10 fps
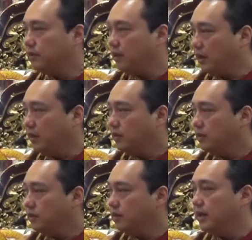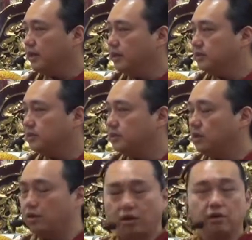Okay? That is
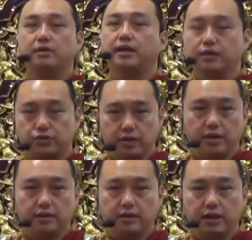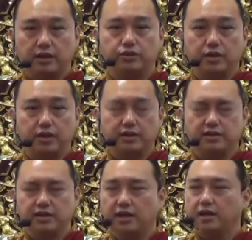not Tantra. Tantra is